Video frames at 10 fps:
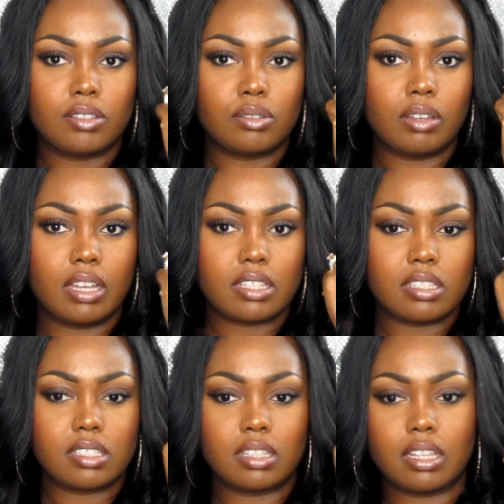So you guys
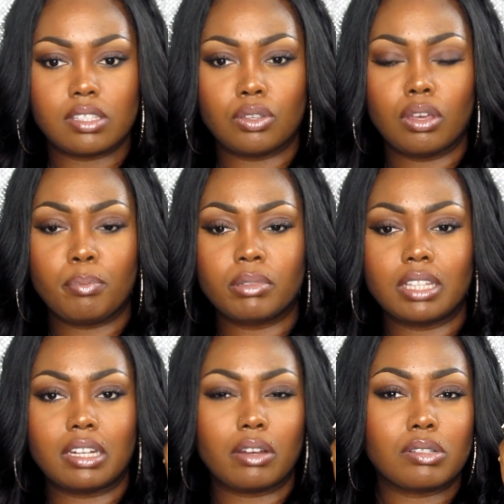can see that. So you can put
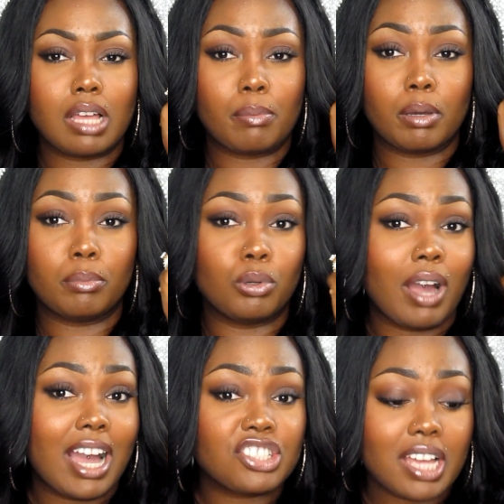that like on top of a blue
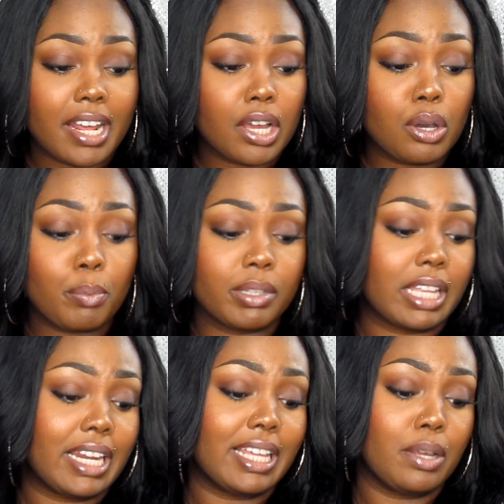eyeshadow, put
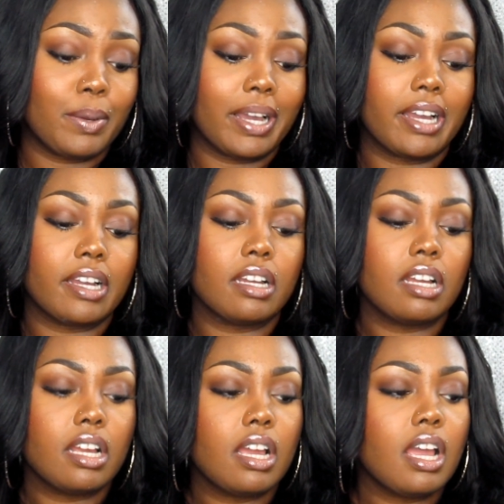that anywhere.
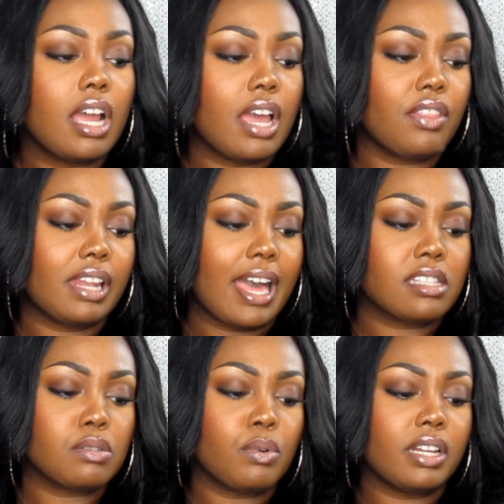And the
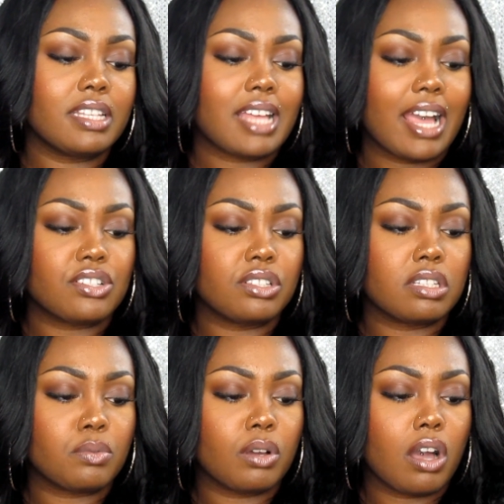last one is actually
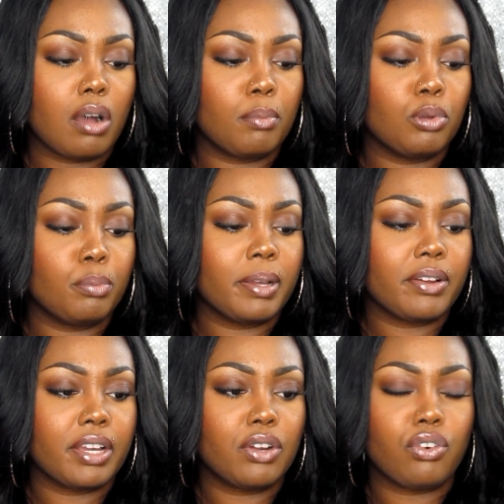this one called
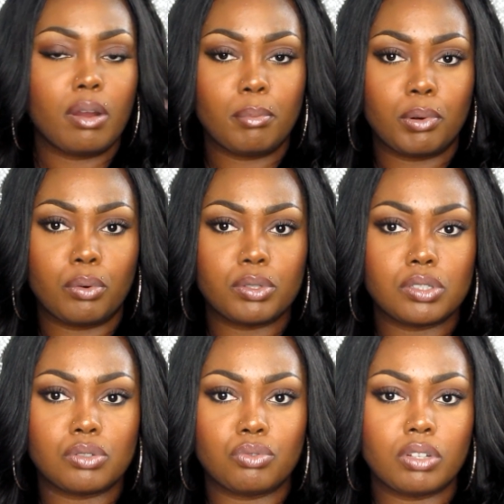Blueberry Crumble,
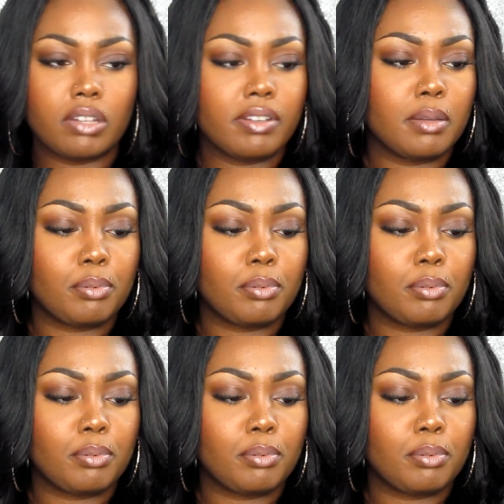which is really, really